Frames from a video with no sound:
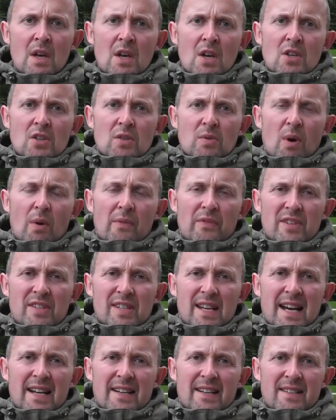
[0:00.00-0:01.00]
So what we've
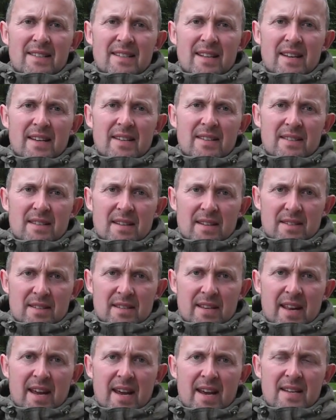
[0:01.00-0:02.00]
decided
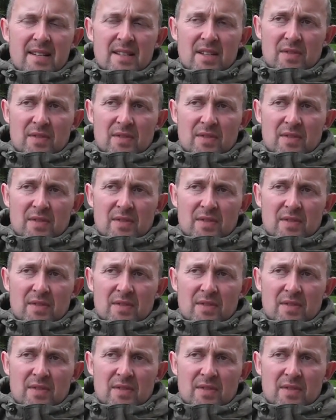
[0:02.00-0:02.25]
today is it's